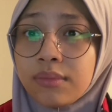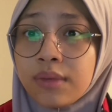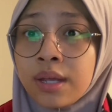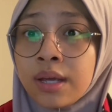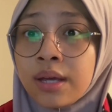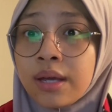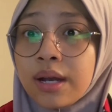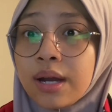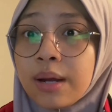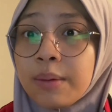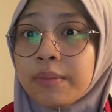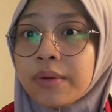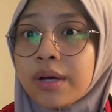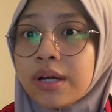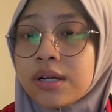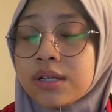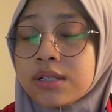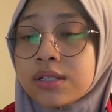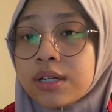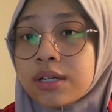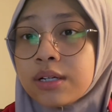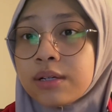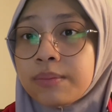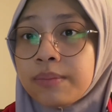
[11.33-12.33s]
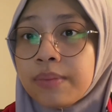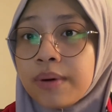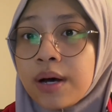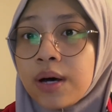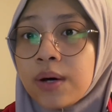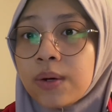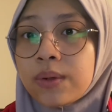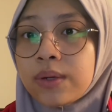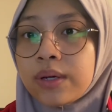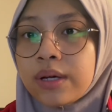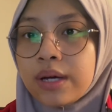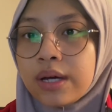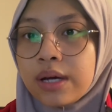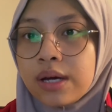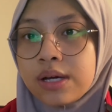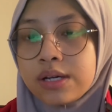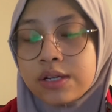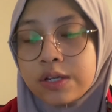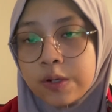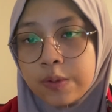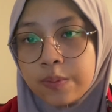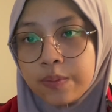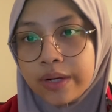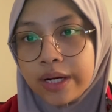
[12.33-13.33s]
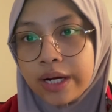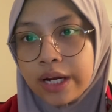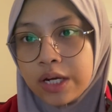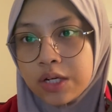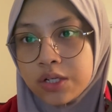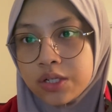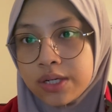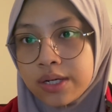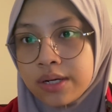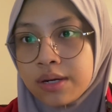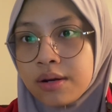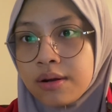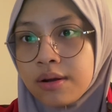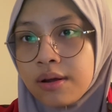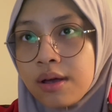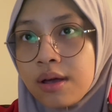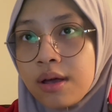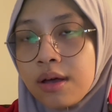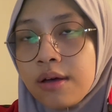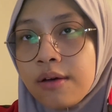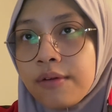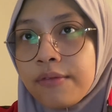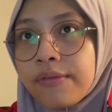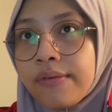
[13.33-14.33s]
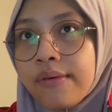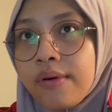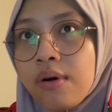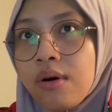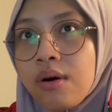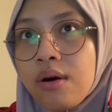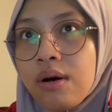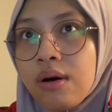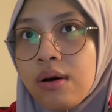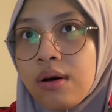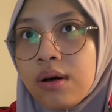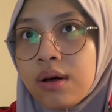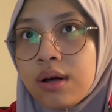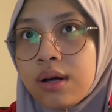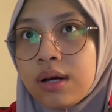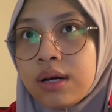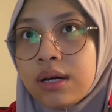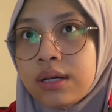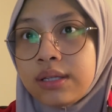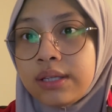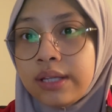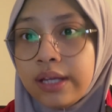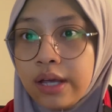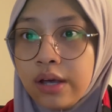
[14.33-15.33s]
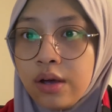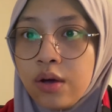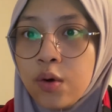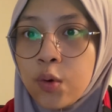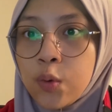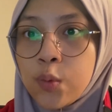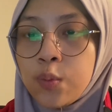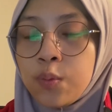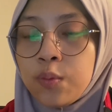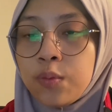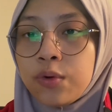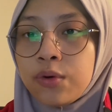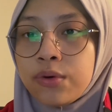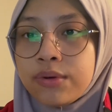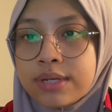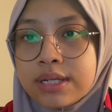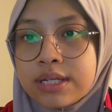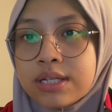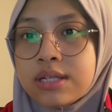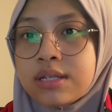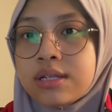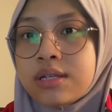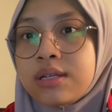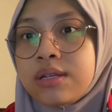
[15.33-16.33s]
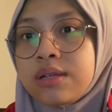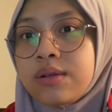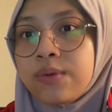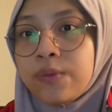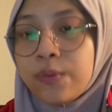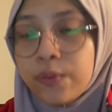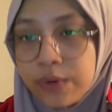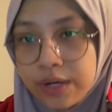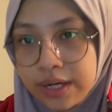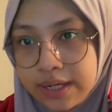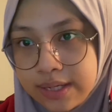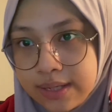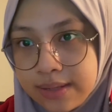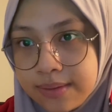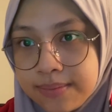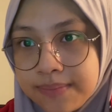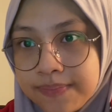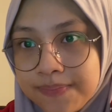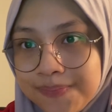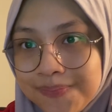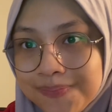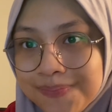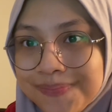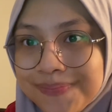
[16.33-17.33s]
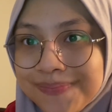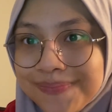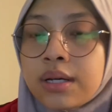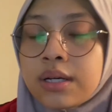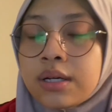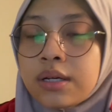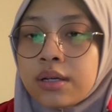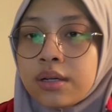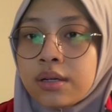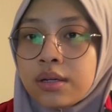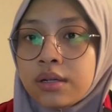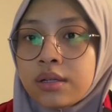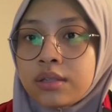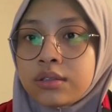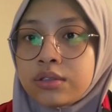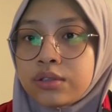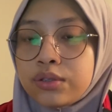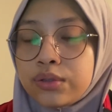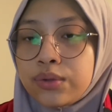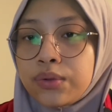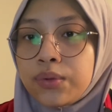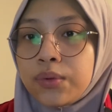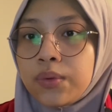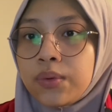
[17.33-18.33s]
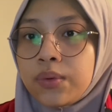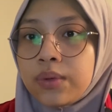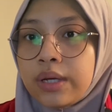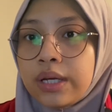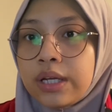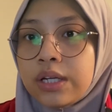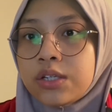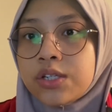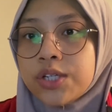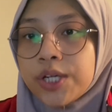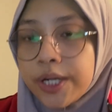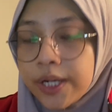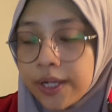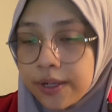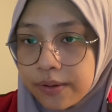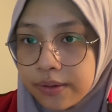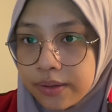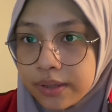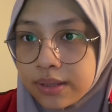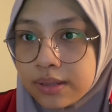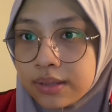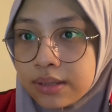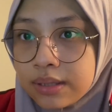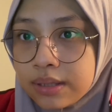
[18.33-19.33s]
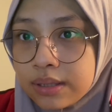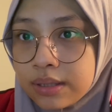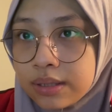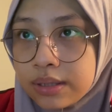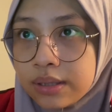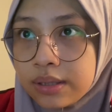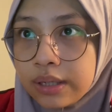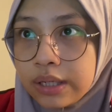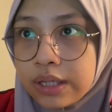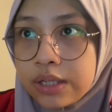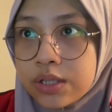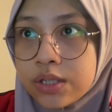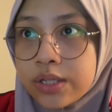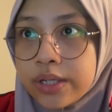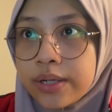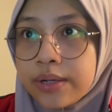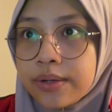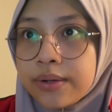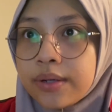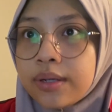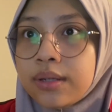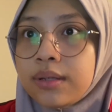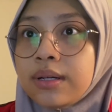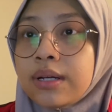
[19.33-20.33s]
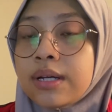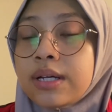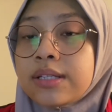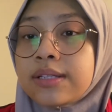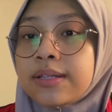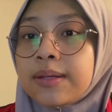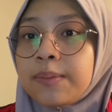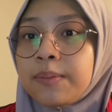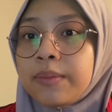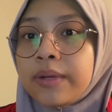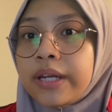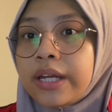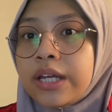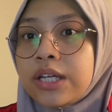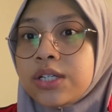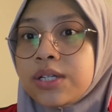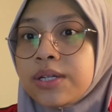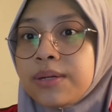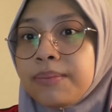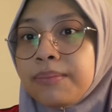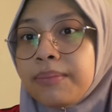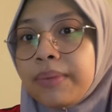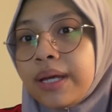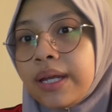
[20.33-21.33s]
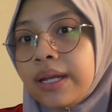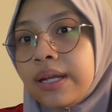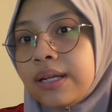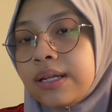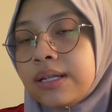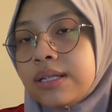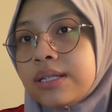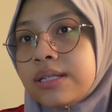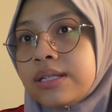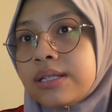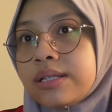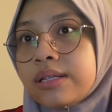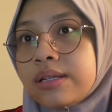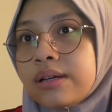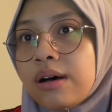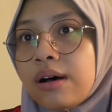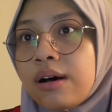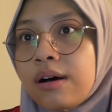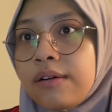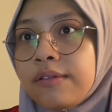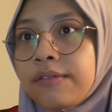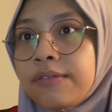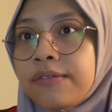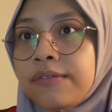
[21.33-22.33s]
and I'm gonna talk about termination for take home quiz 1. So in general, termination means of